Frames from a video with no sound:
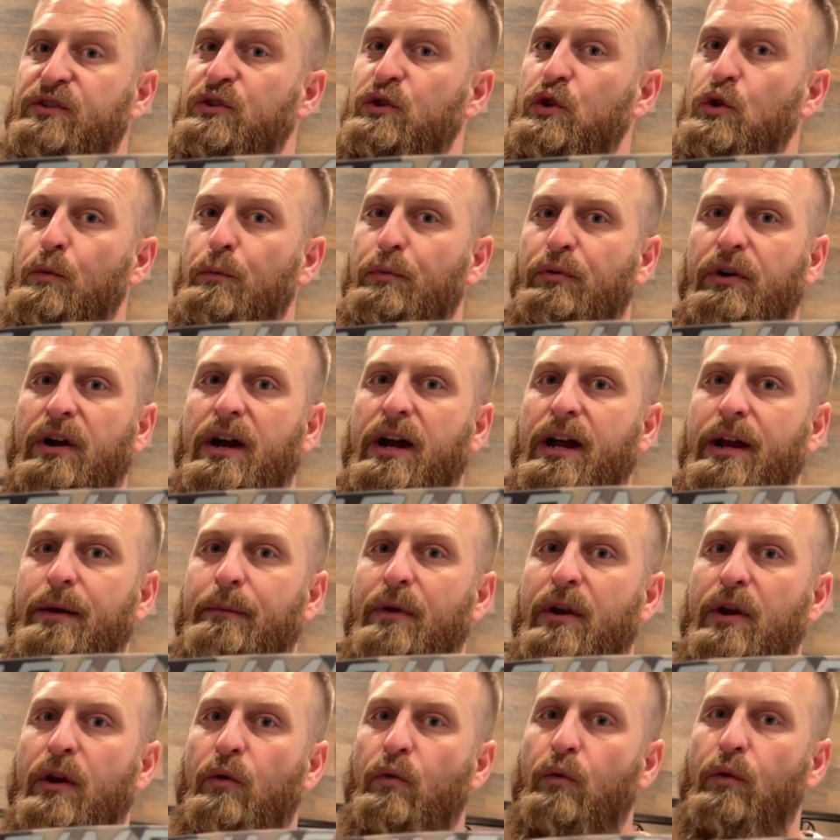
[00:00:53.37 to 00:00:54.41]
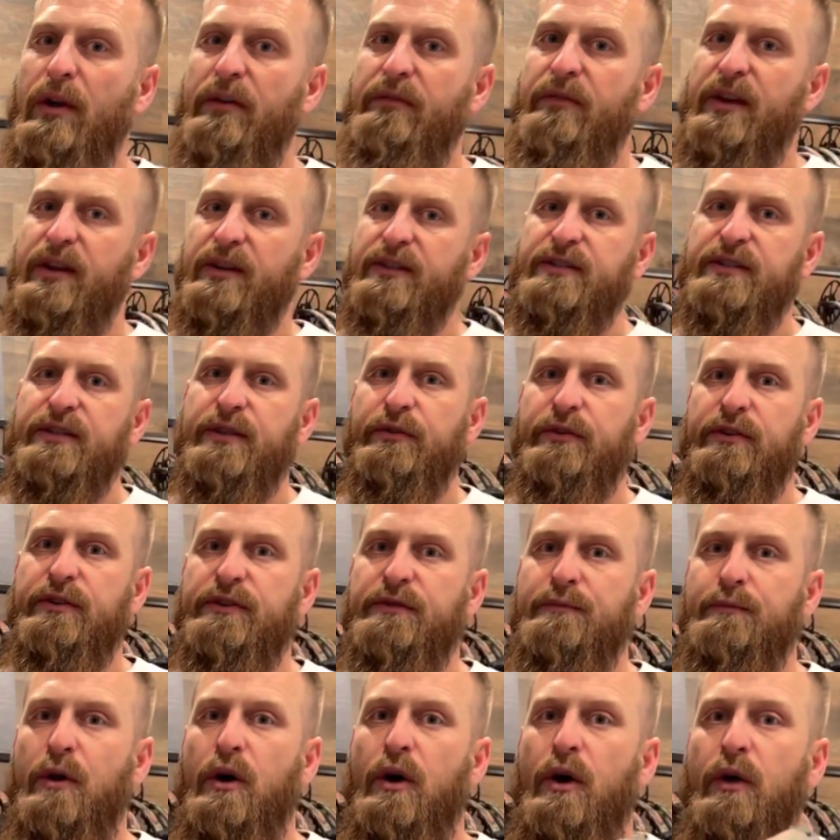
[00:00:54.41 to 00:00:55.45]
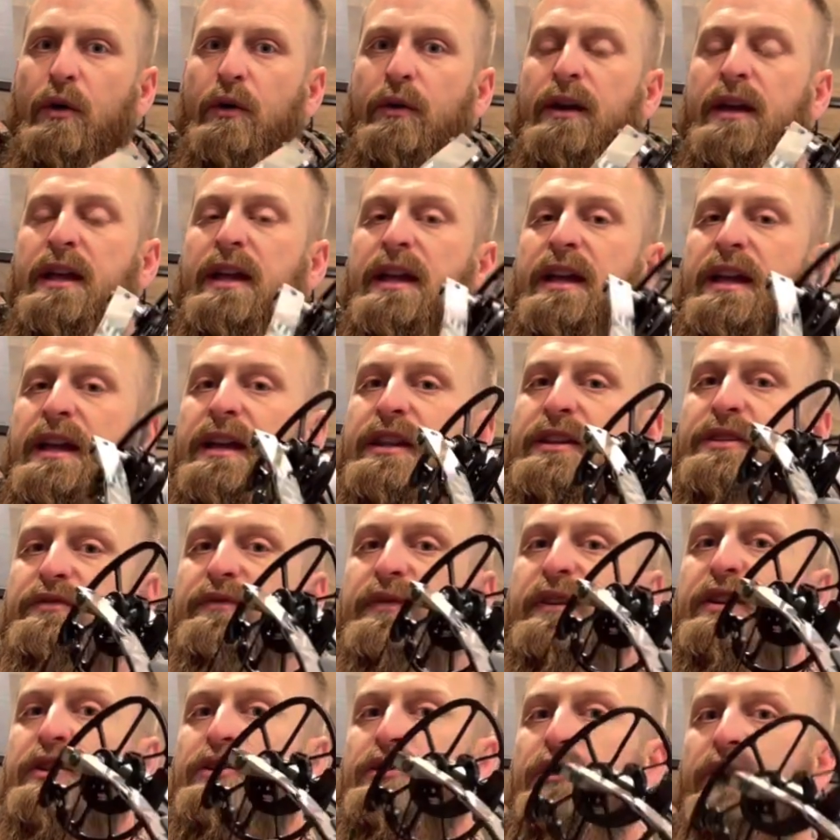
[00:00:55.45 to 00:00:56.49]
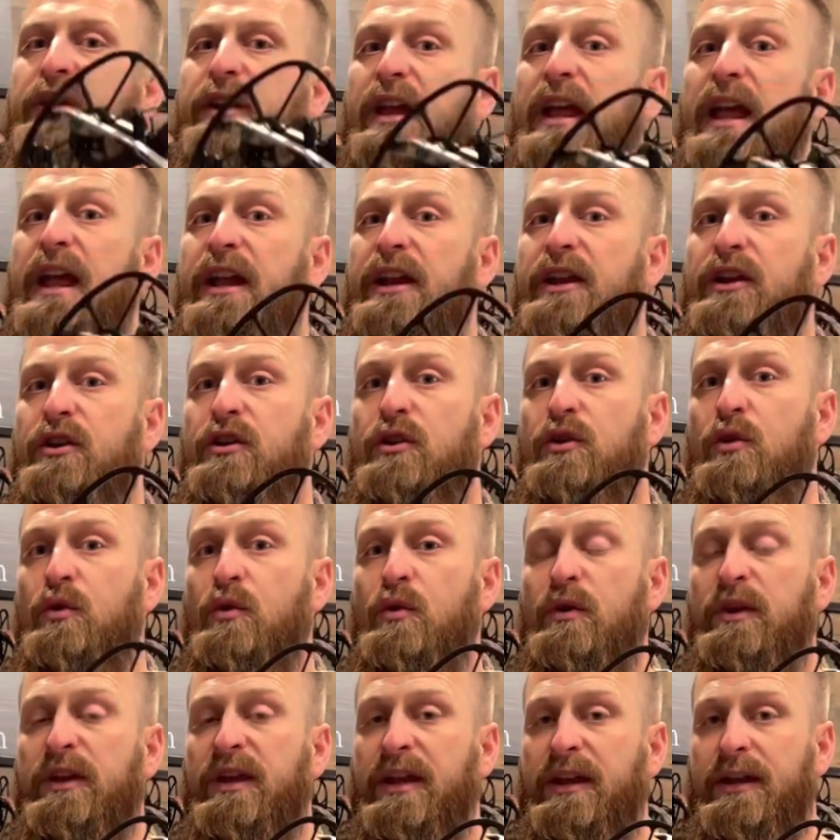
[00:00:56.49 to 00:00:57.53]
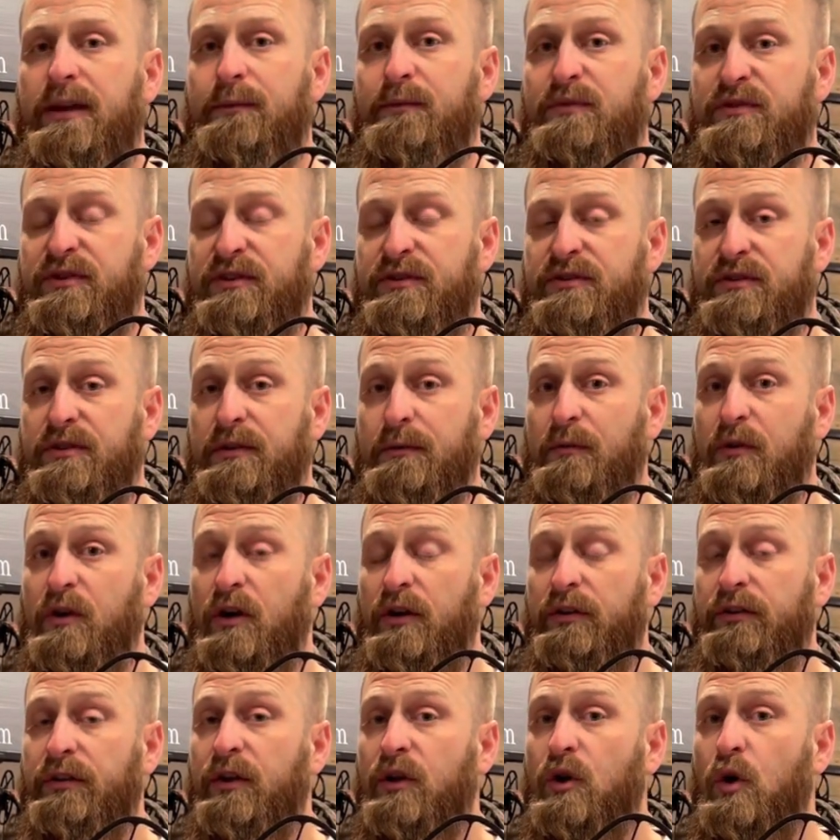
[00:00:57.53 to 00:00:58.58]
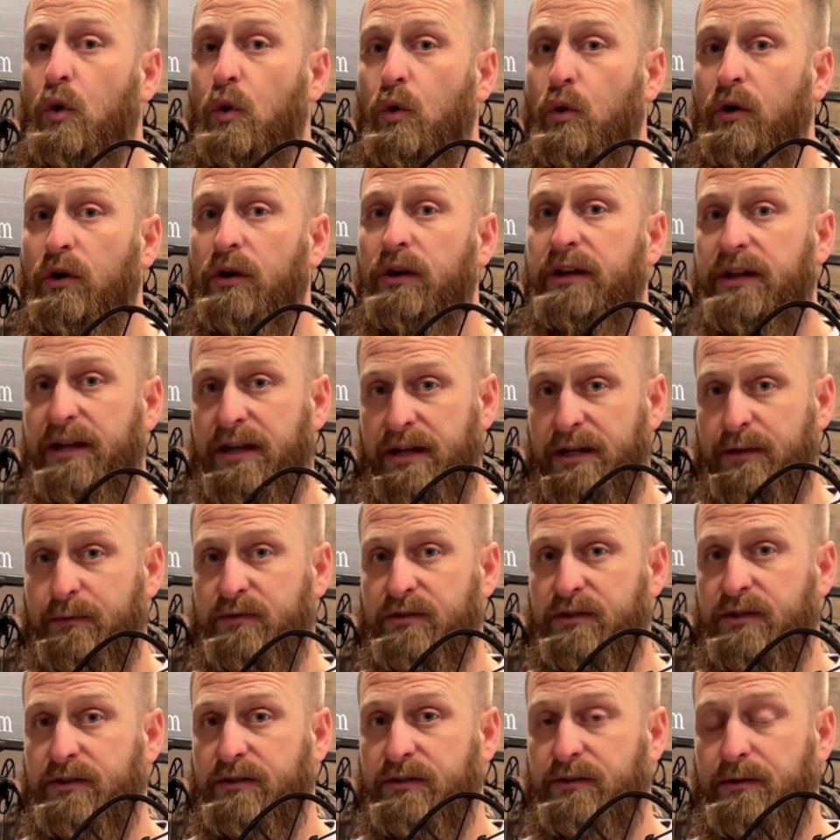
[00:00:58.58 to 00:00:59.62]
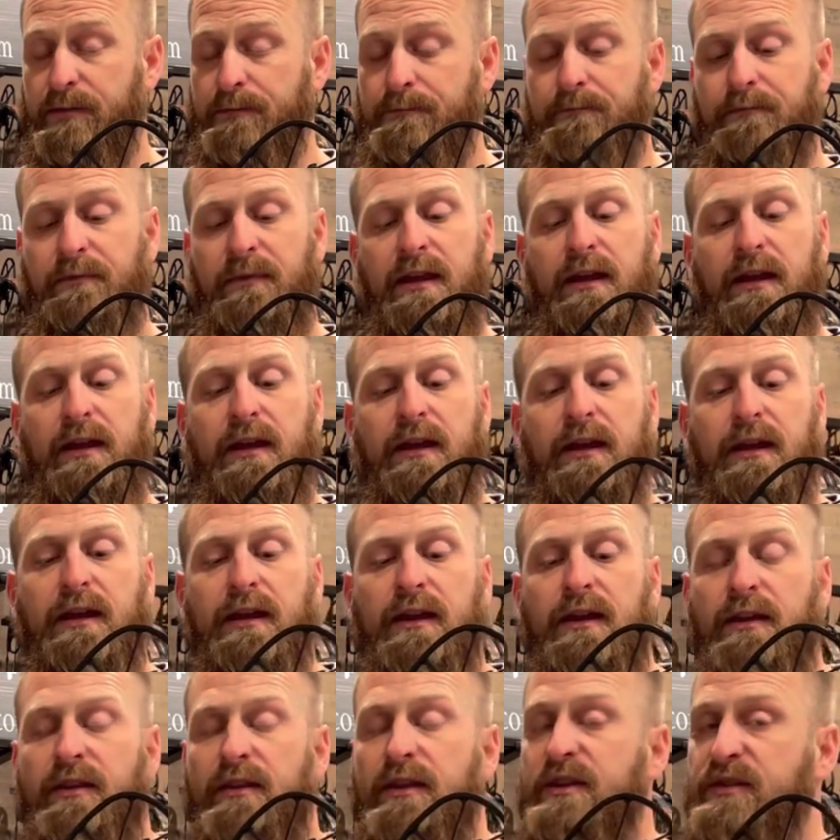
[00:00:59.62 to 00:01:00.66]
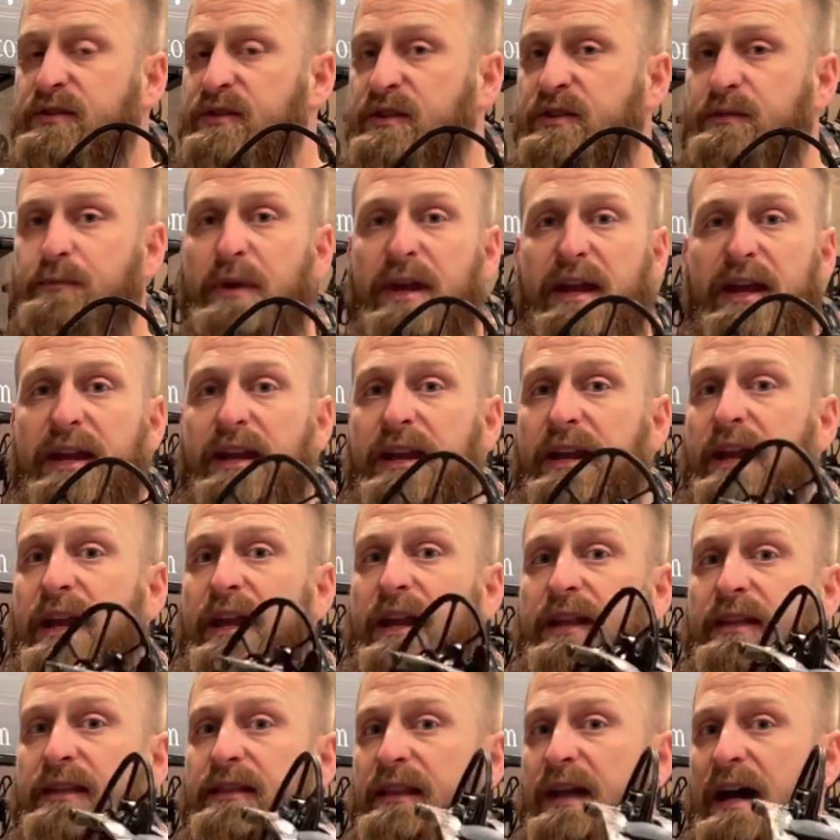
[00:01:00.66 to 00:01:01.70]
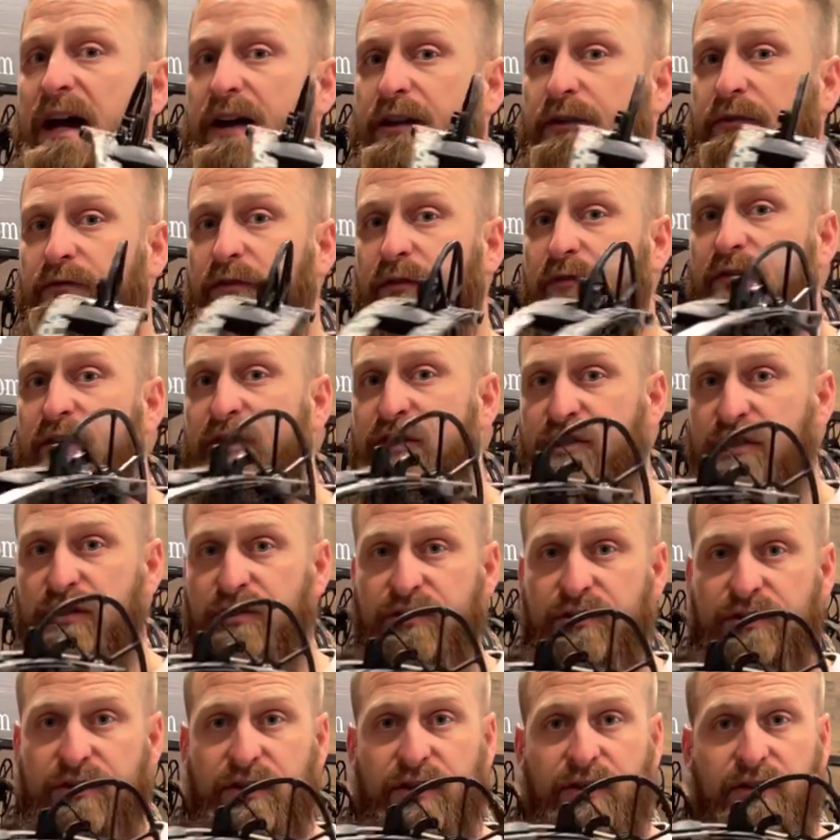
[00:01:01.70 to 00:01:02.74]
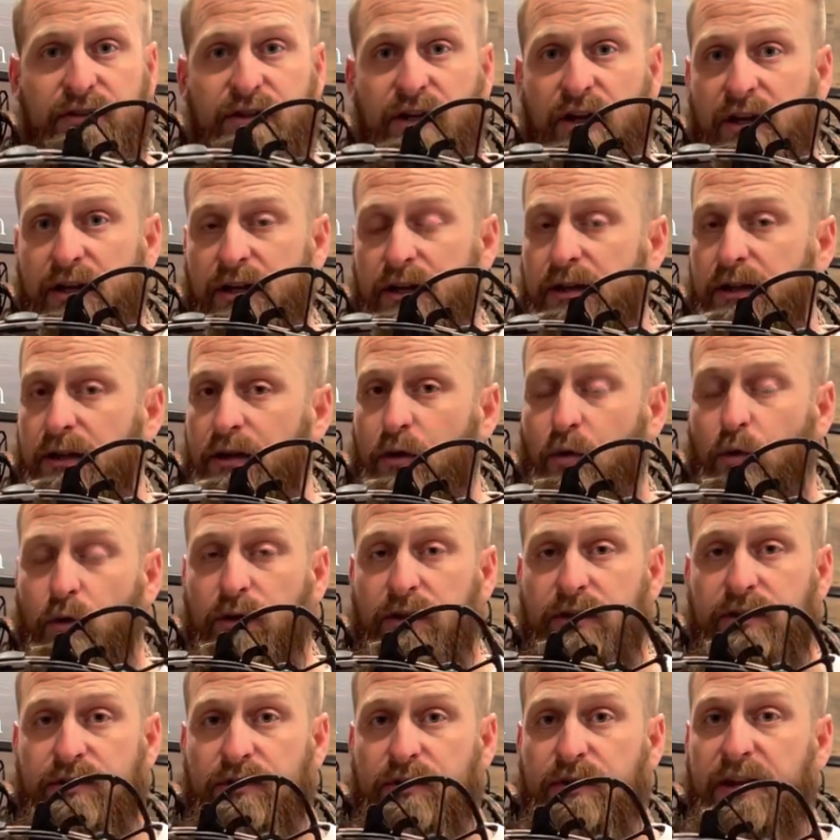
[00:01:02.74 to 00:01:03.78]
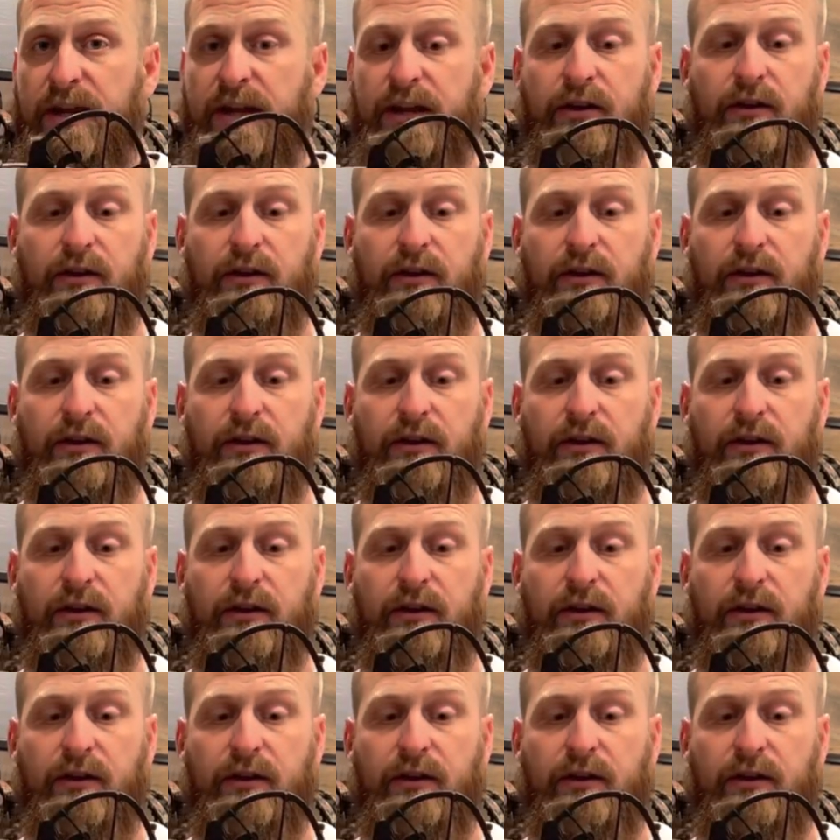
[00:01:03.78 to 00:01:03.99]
new Prime Revex series bow is featuring a new cam system called the Core Cam System. This has been a lot of revisions done, according to Nate